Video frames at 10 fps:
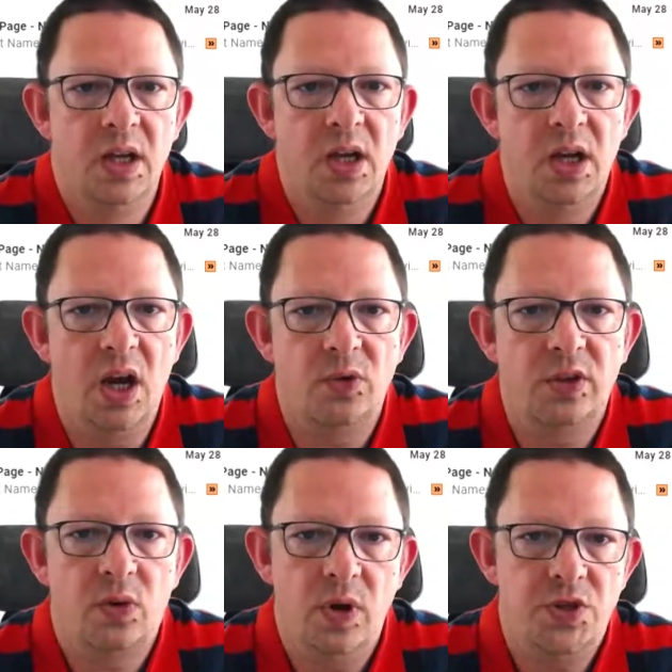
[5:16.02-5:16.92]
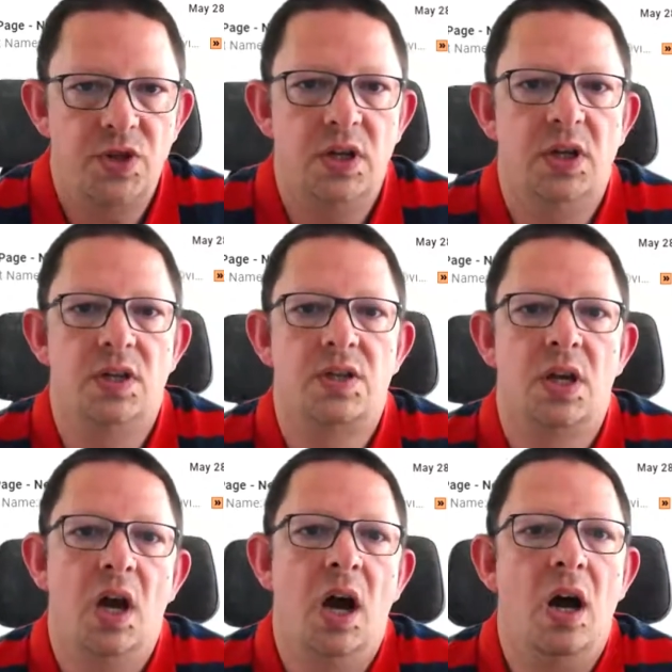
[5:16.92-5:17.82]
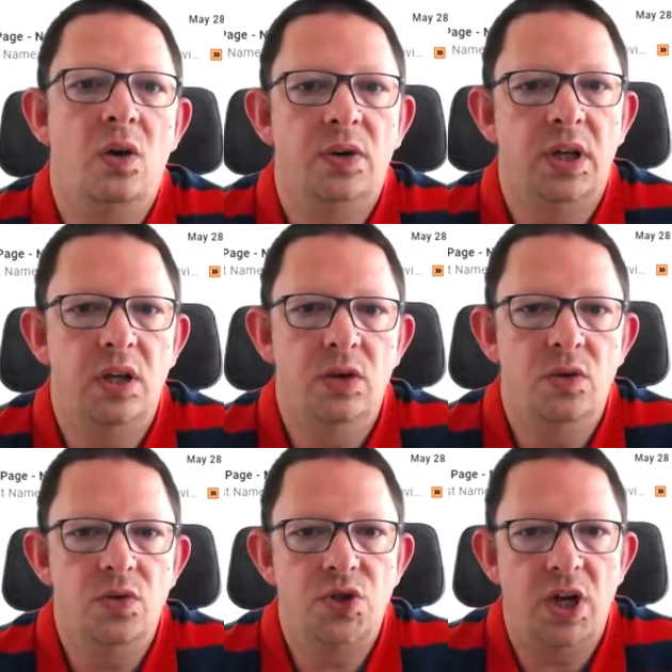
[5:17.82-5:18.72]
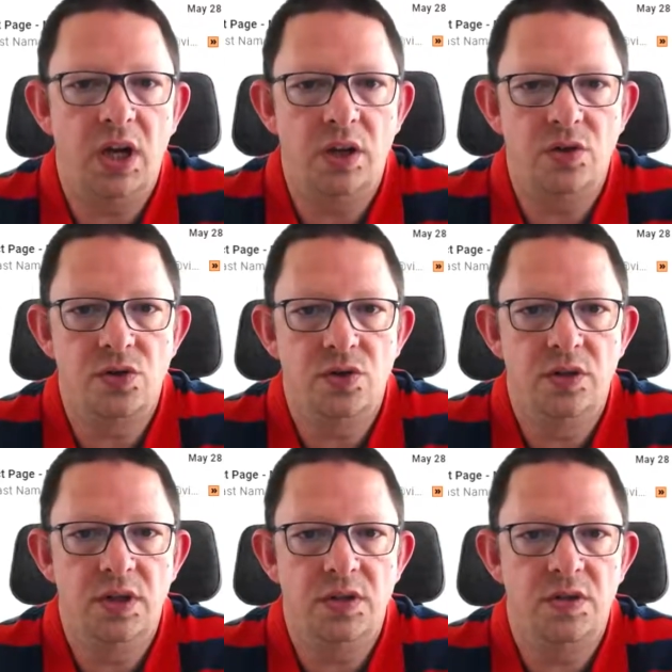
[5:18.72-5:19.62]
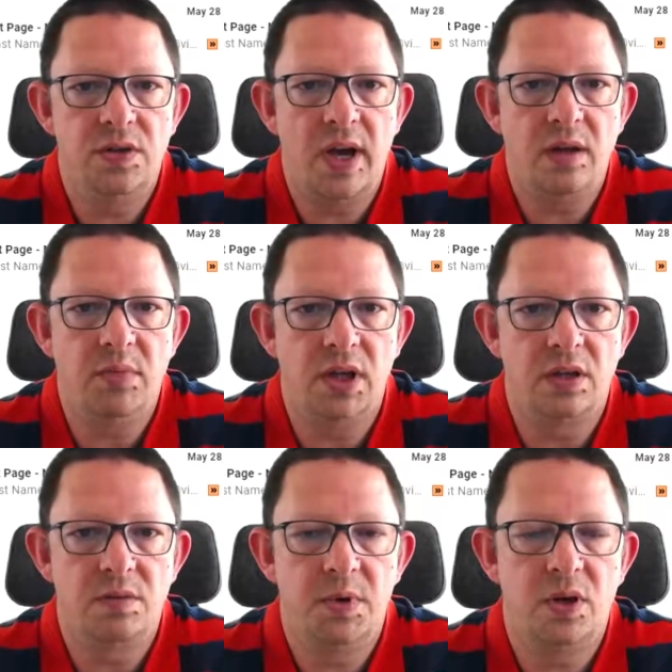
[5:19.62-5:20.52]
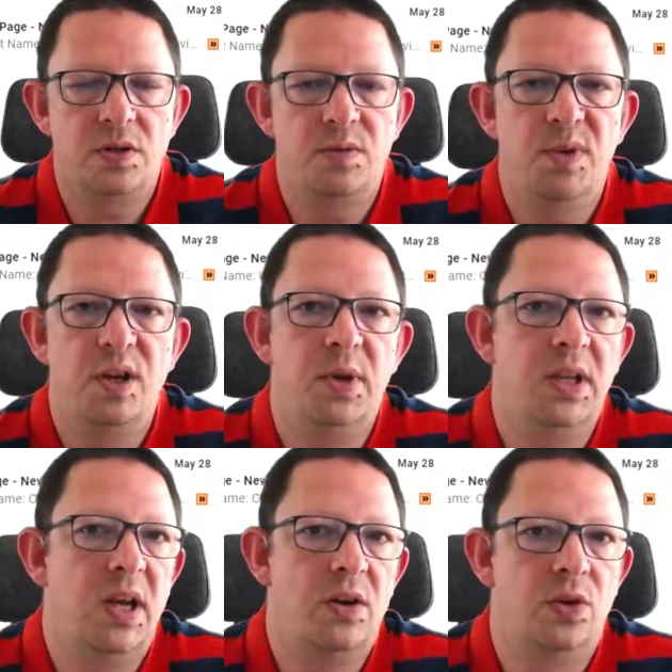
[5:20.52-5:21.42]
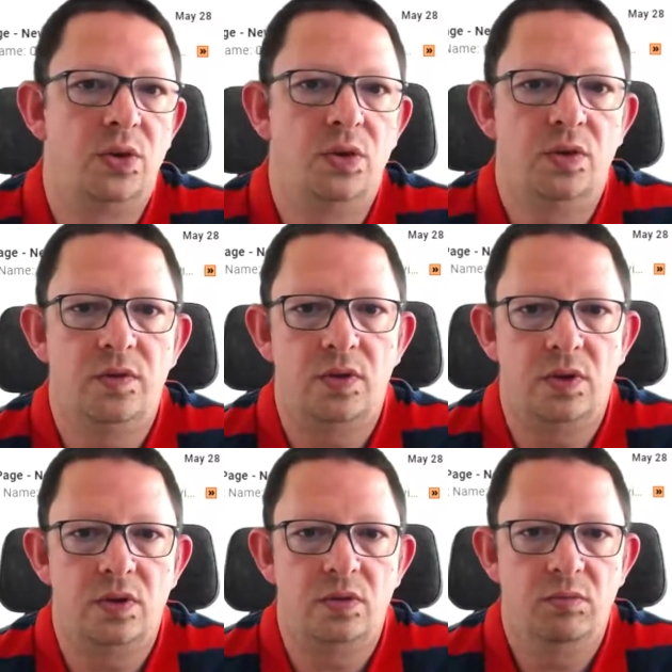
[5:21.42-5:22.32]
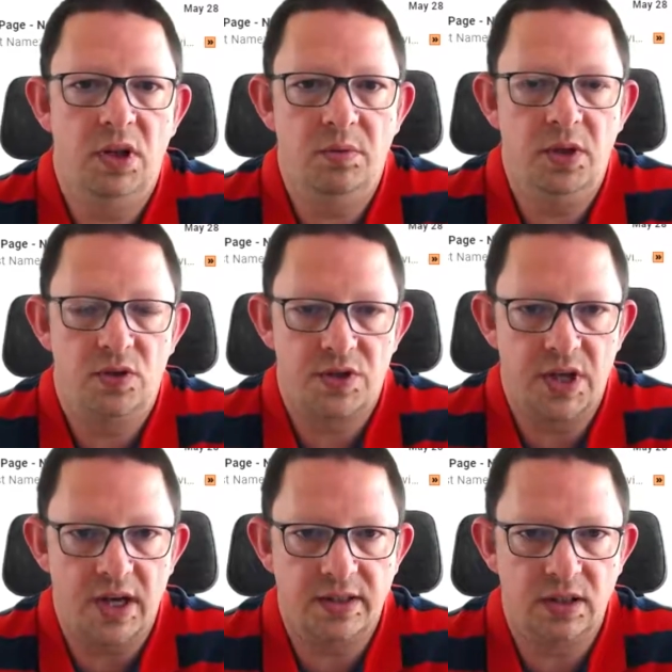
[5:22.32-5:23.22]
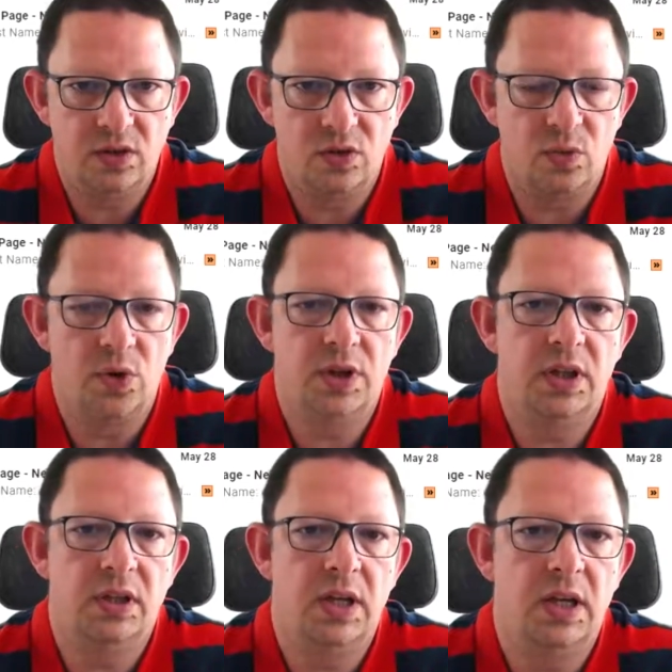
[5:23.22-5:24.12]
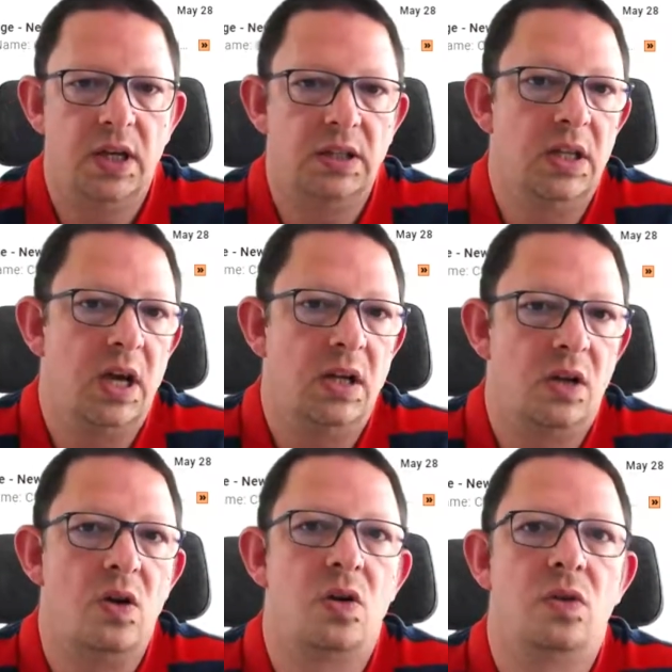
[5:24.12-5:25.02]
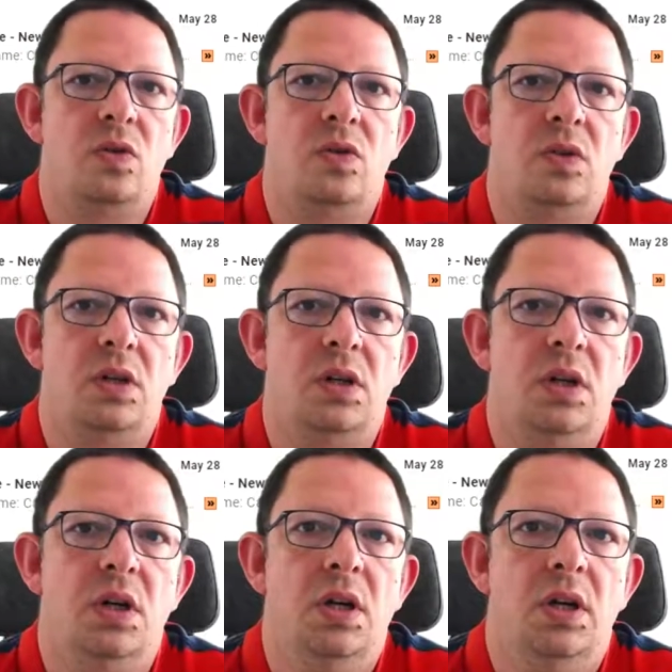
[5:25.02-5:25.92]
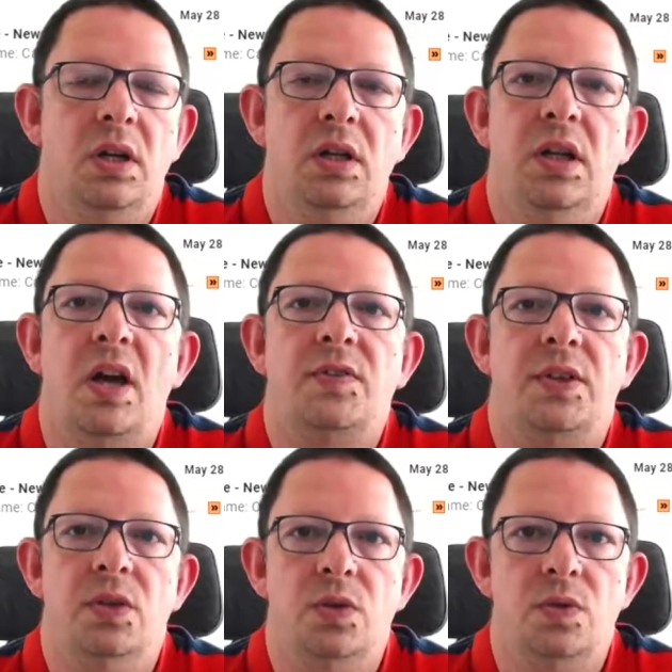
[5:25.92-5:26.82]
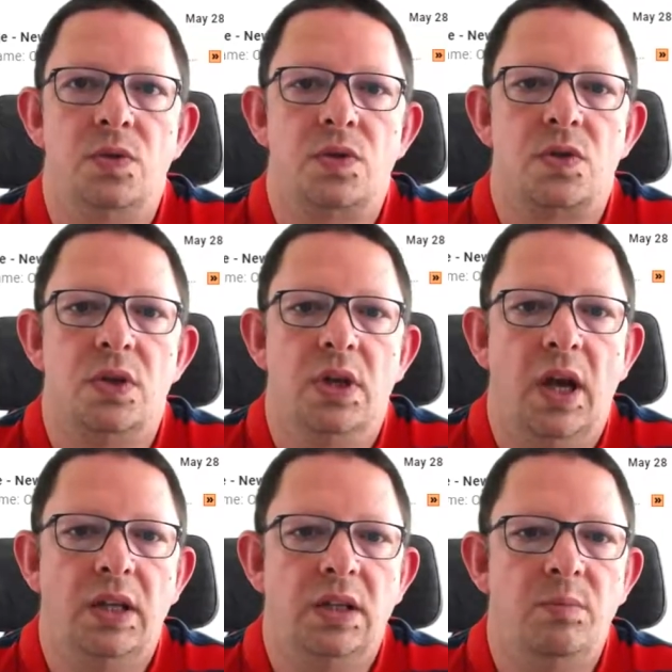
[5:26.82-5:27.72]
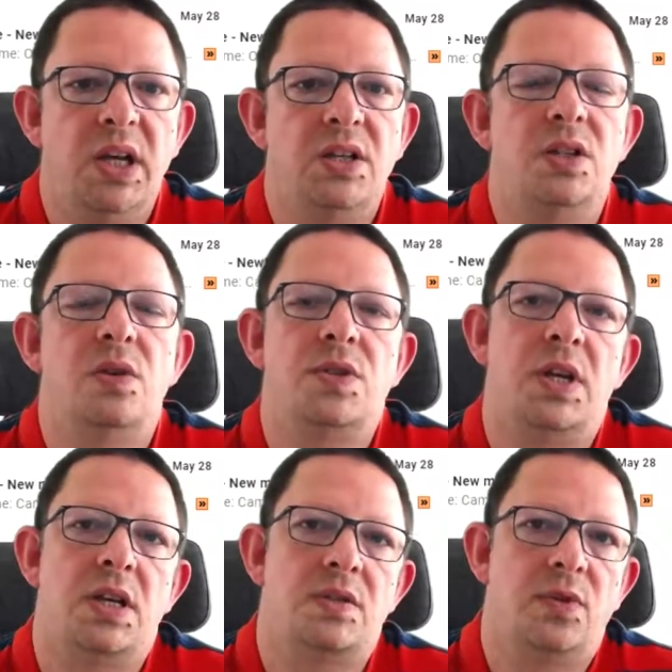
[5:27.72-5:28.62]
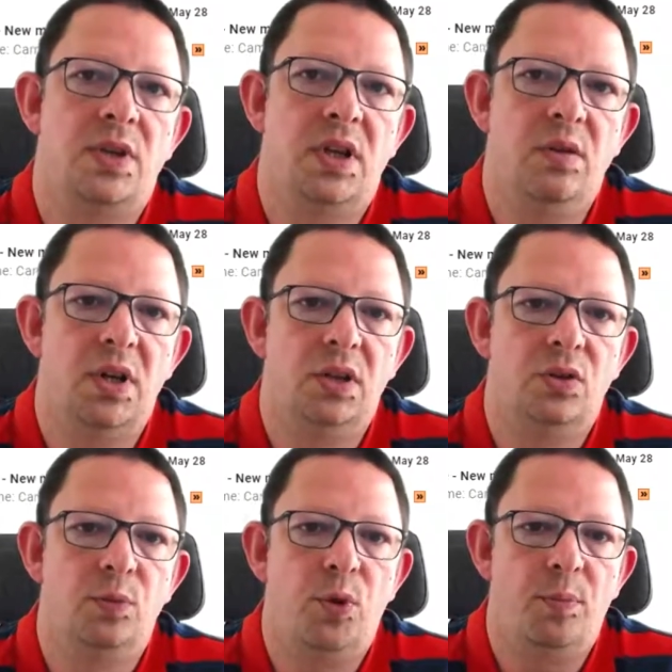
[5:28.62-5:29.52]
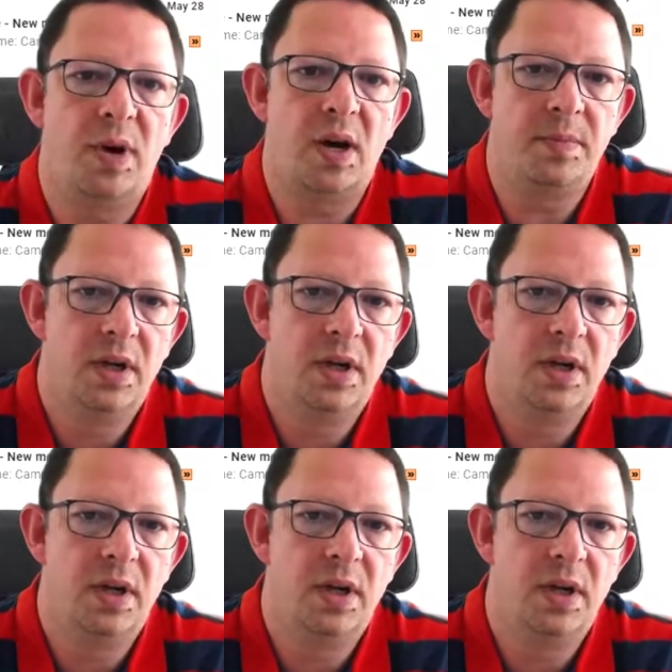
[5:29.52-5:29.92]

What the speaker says: Now the question is, how can you change these timings? Because maybe they are not good for you. Maybe you're starting your working day at 9 o'clock or in the afternoons, and it makes no sense for the email to pop up